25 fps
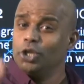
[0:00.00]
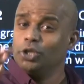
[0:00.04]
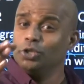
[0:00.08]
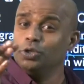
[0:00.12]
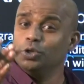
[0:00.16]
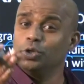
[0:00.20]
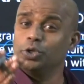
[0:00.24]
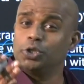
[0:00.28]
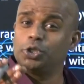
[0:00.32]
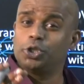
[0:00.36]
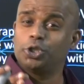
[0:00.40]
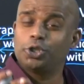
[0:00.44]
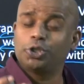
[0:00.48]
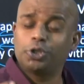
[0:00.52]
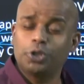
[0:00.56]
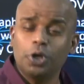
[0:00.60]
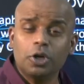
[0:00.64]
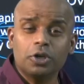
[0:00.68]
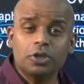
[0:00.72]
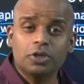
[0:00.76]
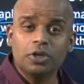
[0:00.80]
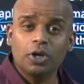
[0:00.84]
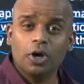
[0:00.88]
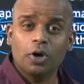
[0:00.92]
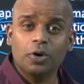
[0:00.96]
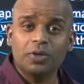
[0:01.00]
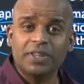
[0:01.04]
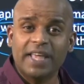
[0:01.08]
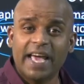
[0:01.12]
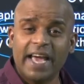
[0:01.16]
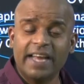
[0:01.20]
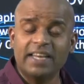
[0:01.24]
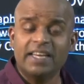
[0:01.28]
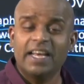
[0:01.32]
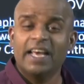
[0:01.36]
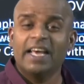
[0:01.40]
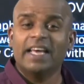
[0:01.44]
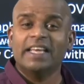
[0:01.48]
you should know
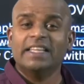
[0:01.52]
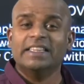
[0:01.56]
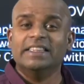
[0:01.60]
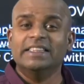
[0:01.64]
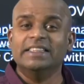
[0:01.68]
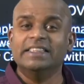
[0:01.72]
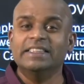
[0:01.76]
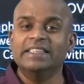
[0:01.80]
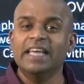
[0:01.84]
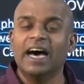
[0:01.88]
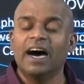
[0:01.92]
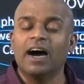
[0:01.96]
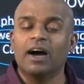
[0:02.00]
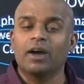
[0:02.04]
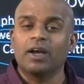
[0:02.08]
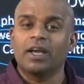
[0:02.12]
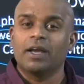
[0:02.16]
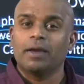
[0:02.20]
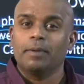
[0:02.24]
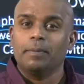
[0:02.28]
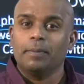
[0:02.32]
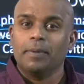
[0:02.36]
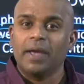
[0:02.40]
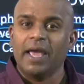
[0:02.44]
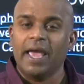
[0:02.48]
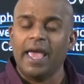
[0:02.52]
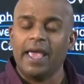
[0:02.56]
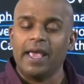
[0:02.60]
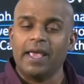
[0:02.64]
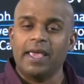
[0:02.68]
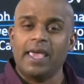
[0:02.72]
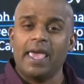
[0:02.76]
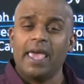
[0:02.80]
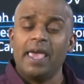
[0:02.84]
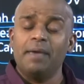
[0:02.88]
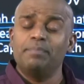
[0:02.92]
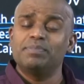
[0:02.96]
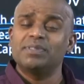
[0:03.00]
that the
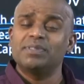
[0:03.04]
Cape